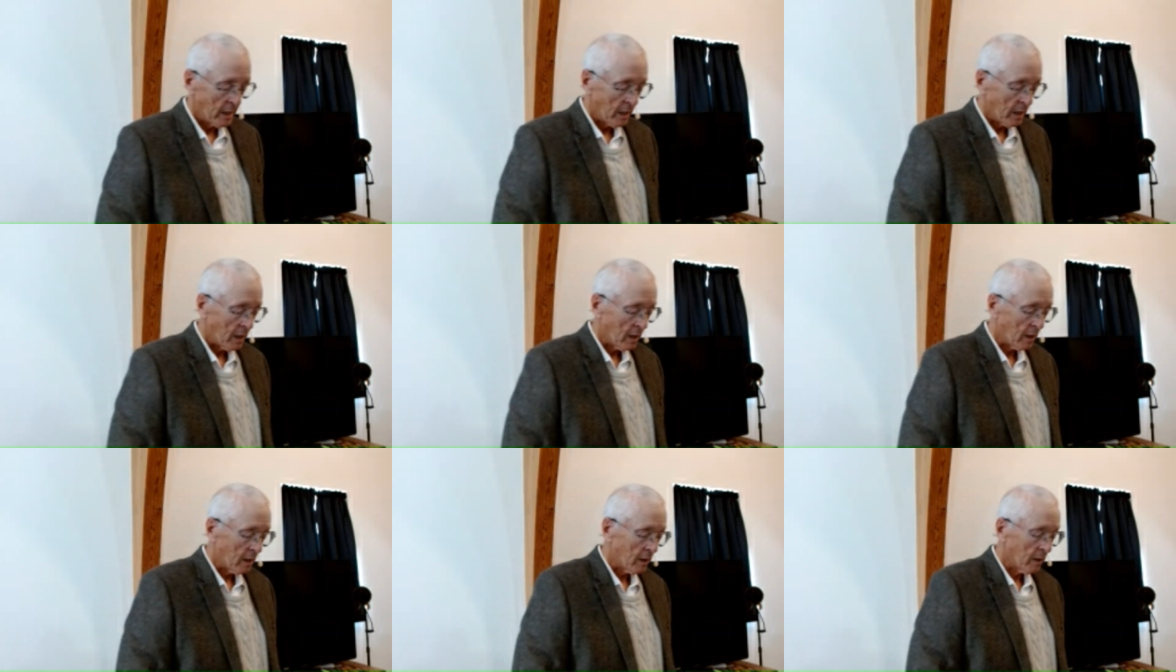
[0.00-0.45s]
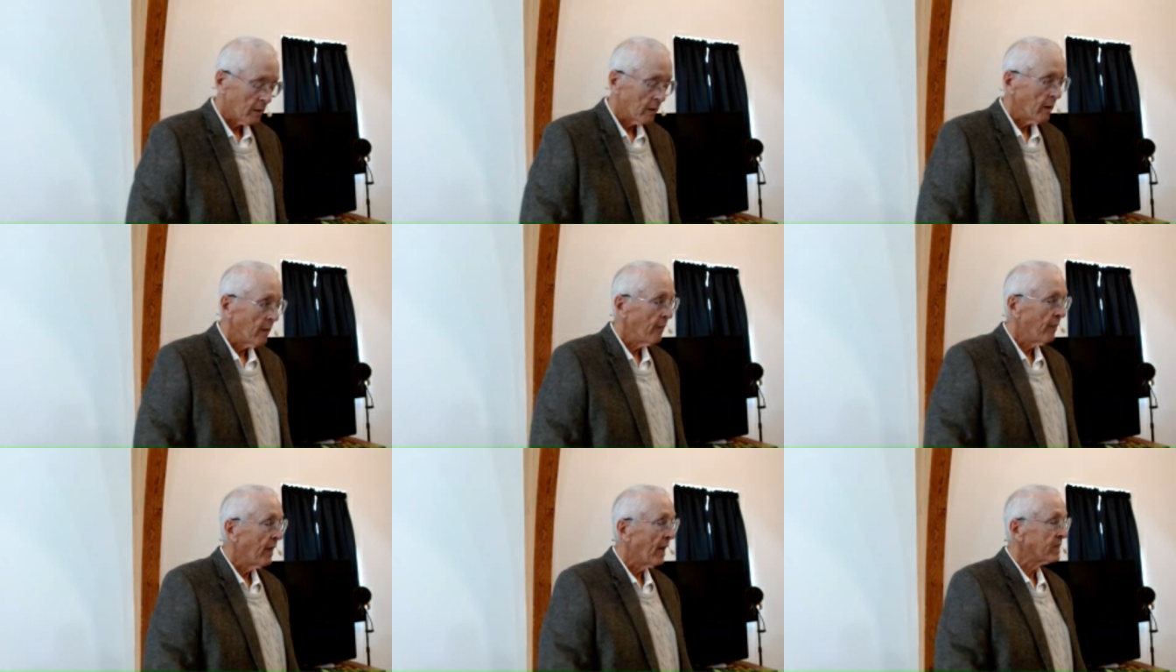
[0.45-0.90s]

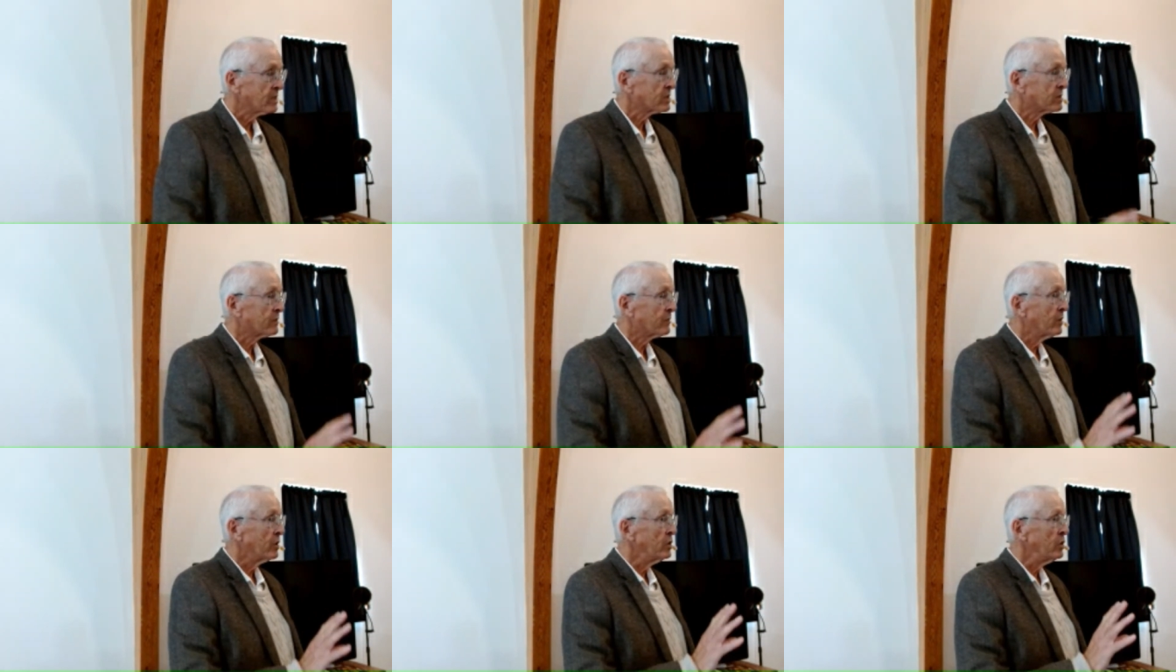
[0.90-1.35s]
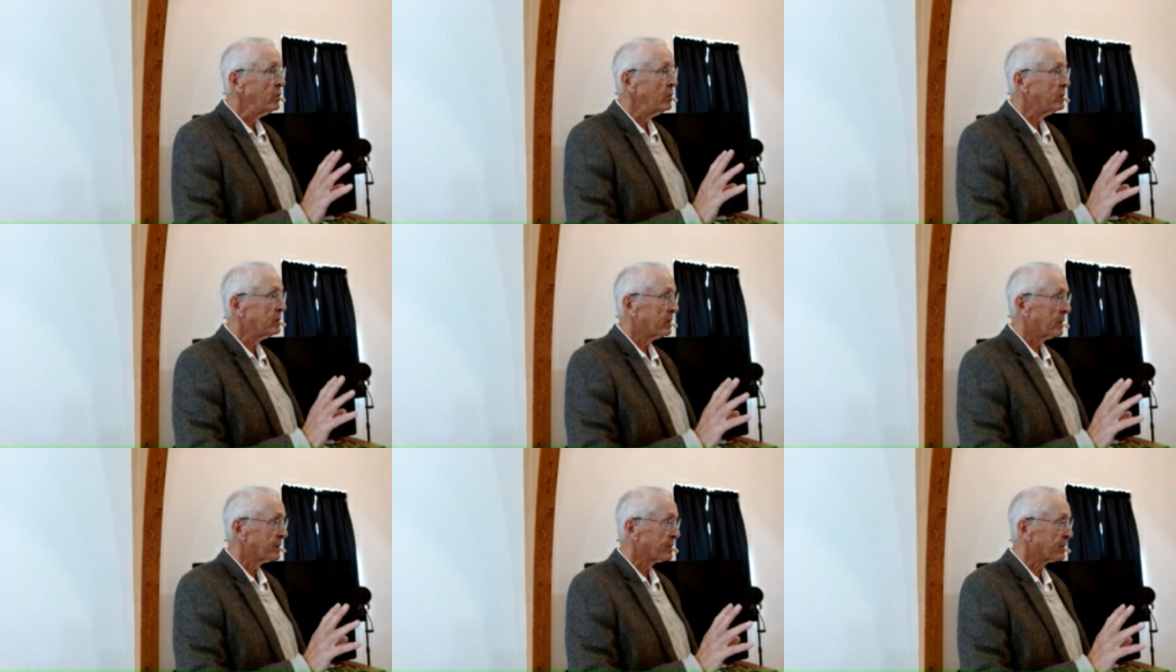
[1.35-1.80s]
Uh, that's the New
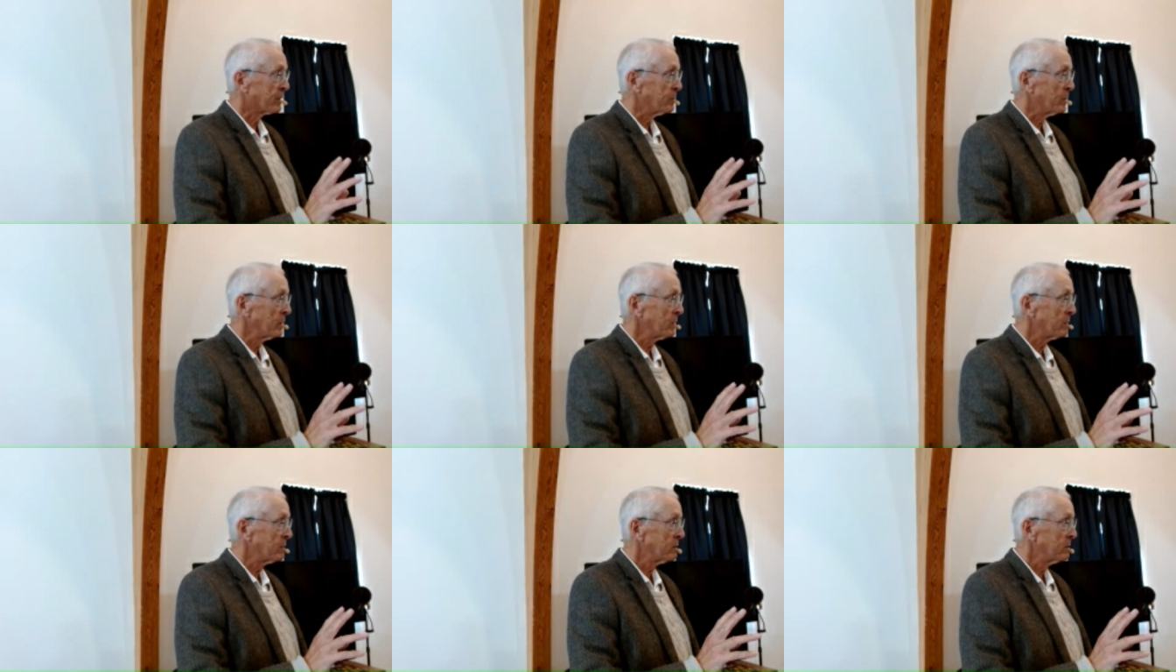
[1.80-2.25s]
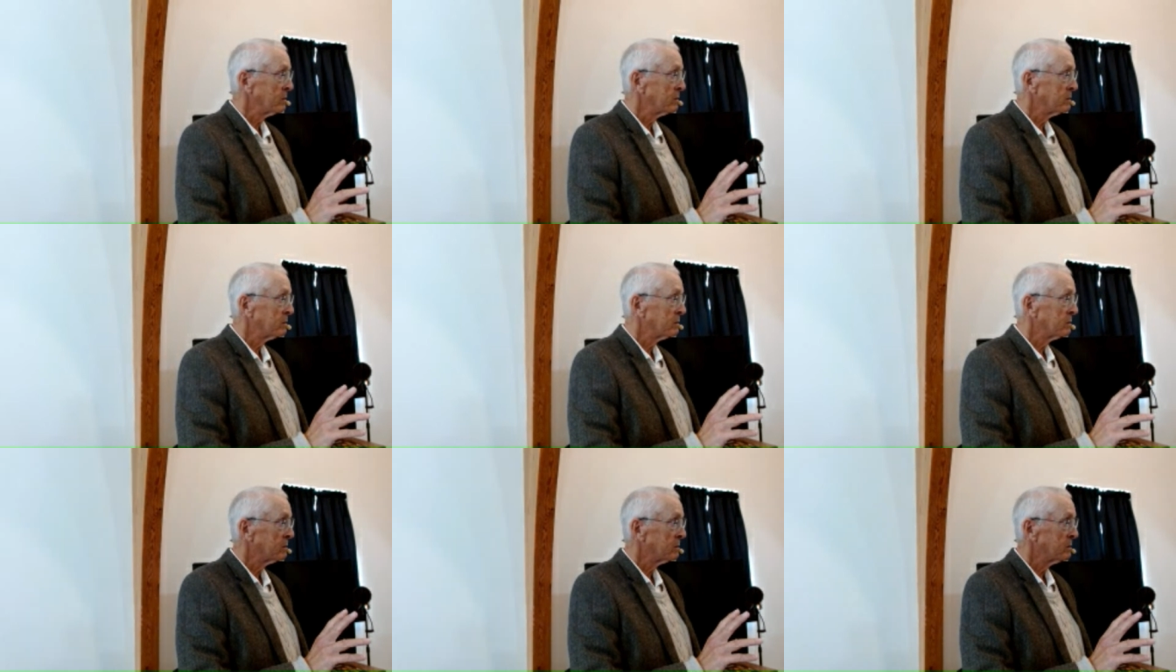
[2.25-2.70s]
Testament.
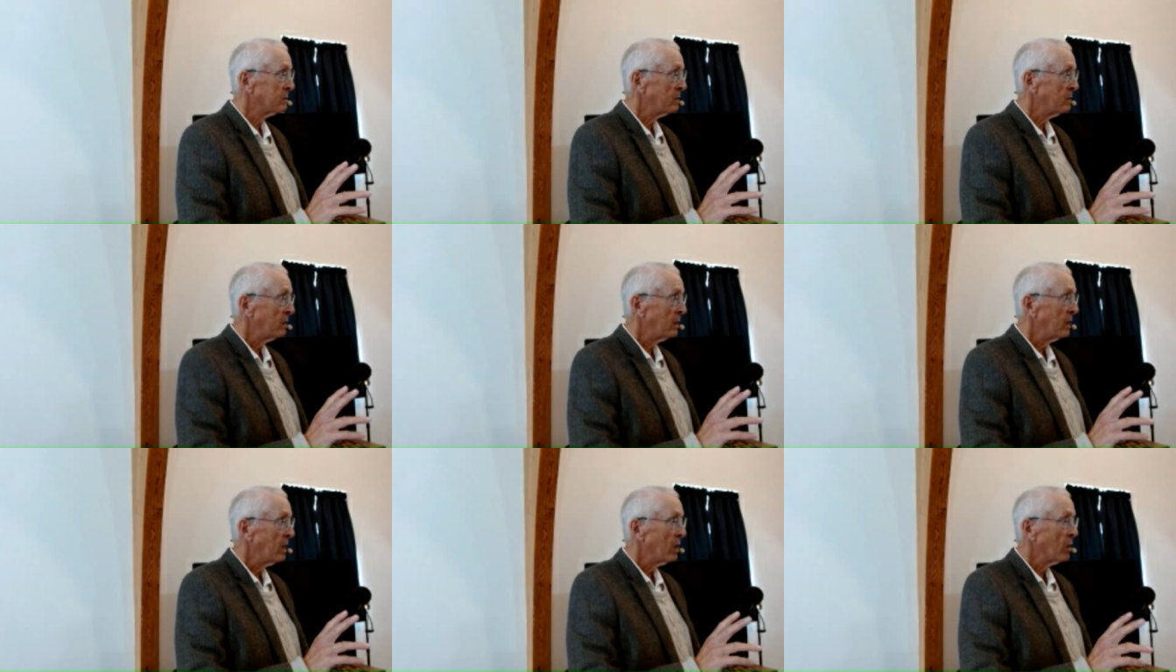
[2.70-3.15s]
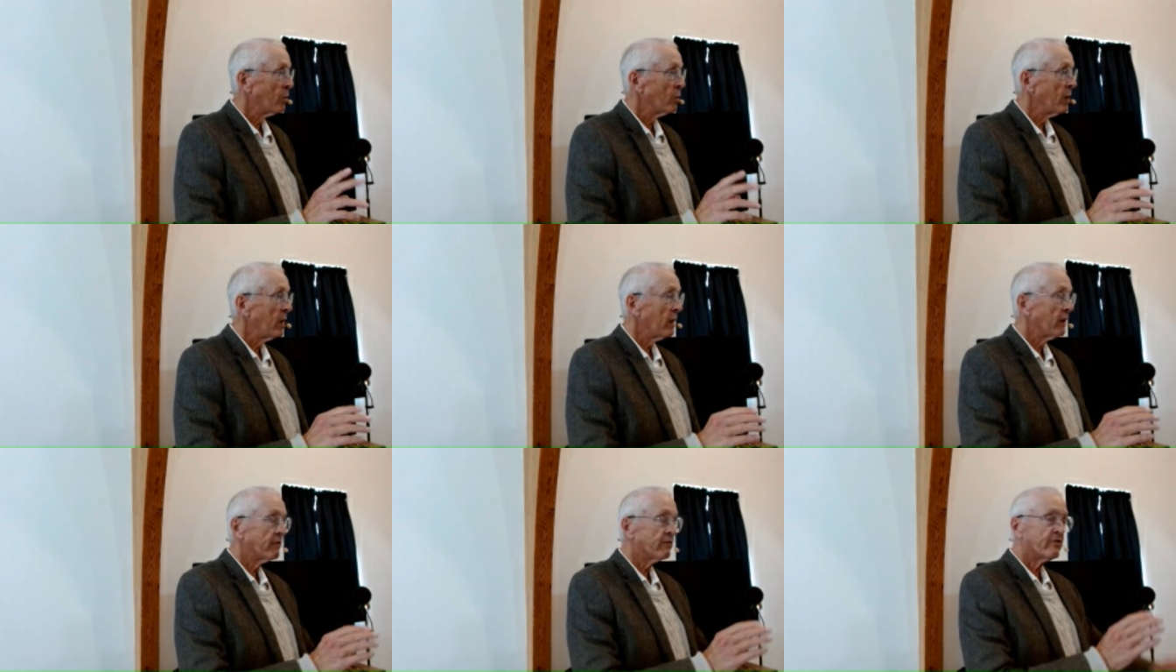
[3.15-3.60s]
We
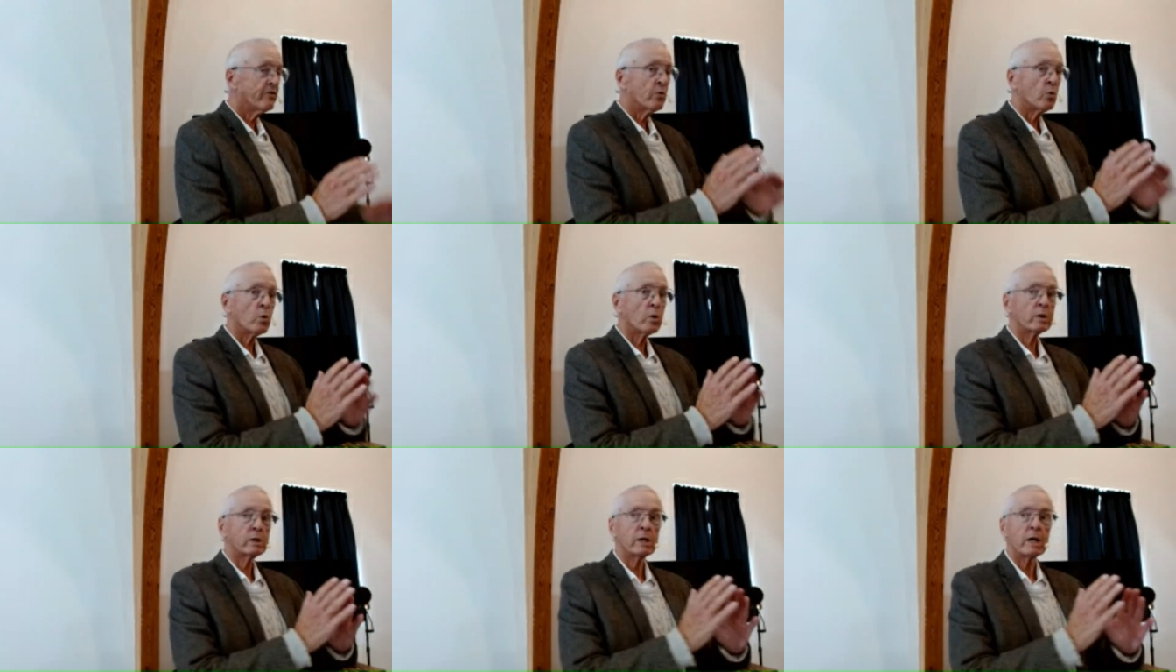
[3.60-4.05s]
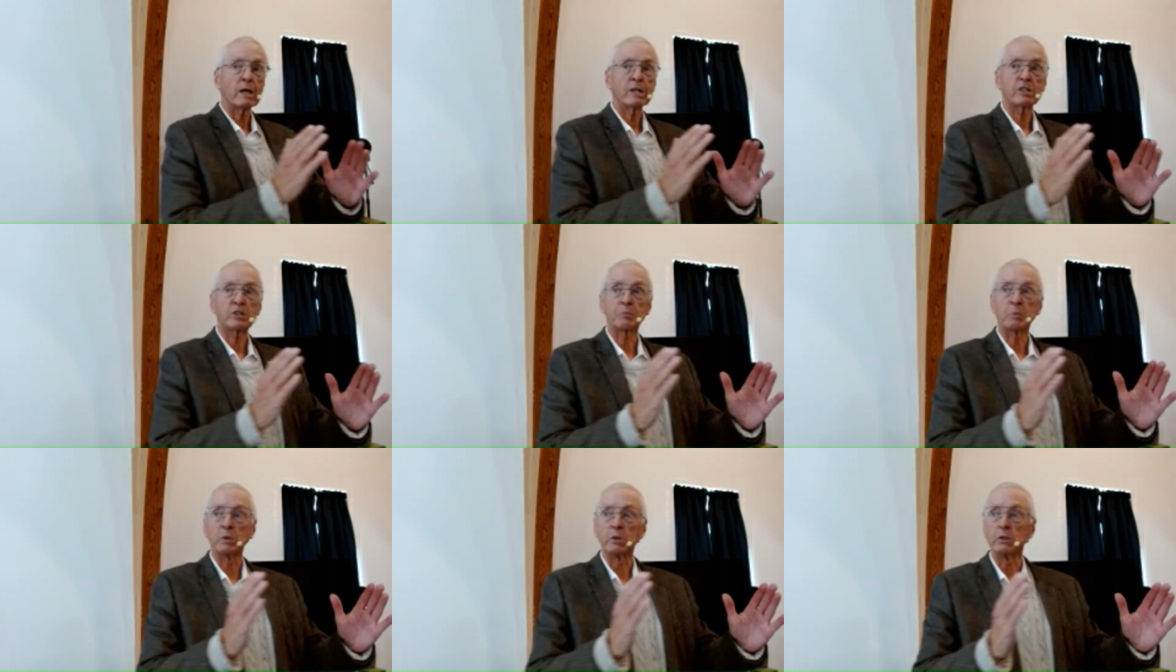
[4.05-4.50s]
have four
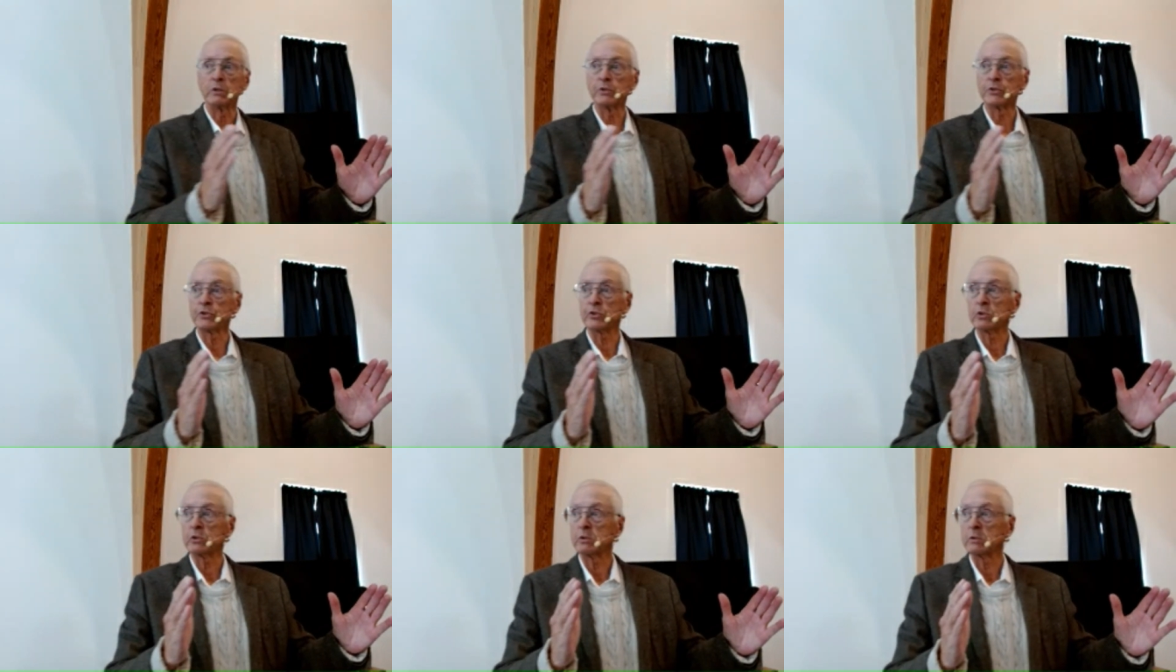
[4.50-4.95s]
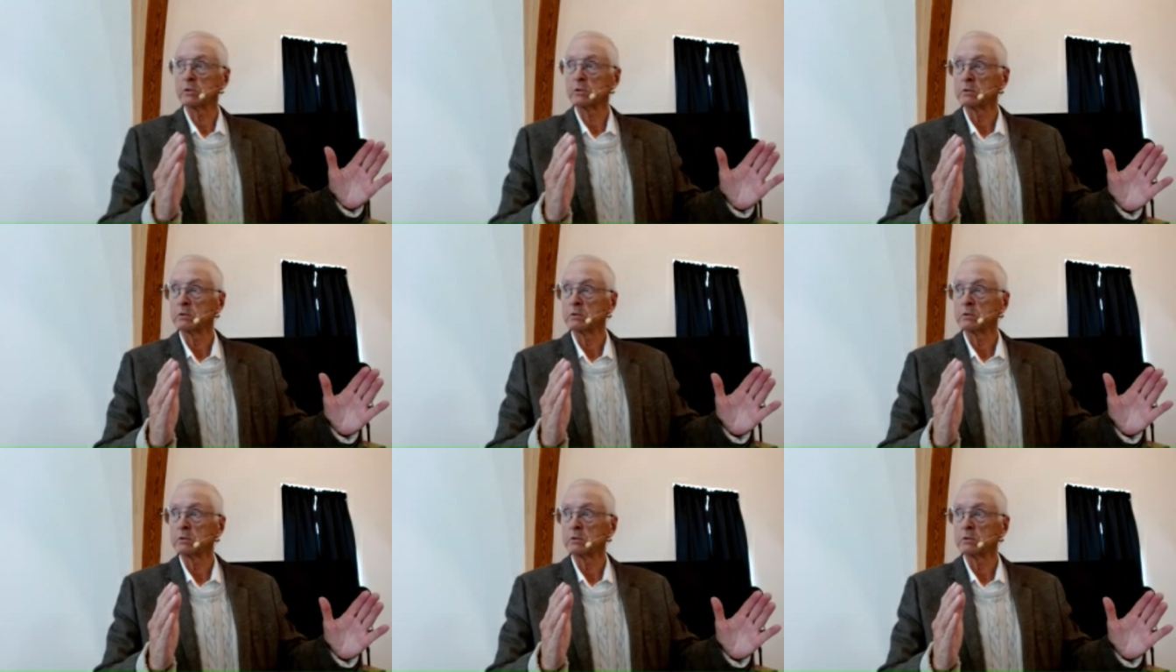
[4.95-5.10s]
Gospels.